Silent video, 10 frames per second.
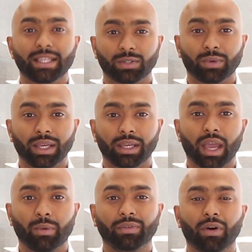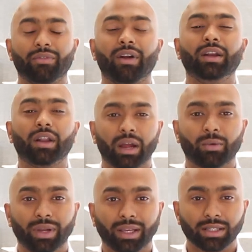this week, we've got a very light
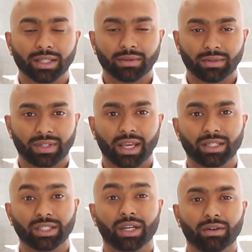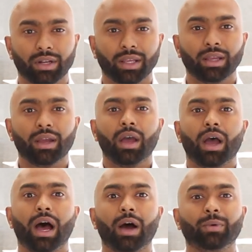week in terms of data generally.
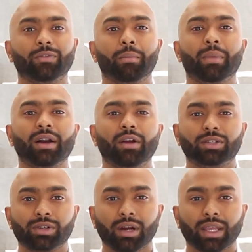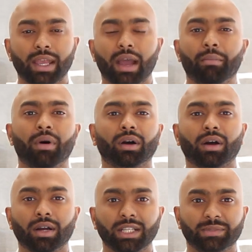Uh, we've got Mario Draghi and Mark
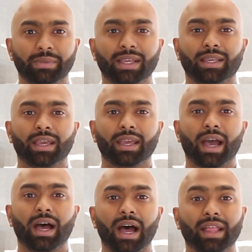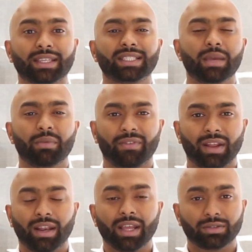Carney speaking uh, at the same
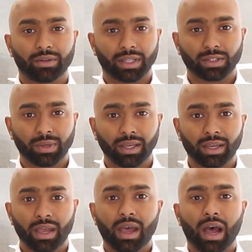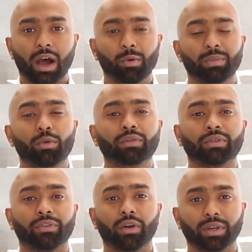event later on this week, uh, with more of a
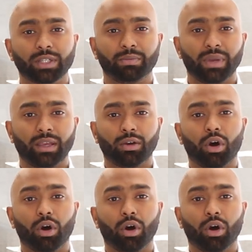focus being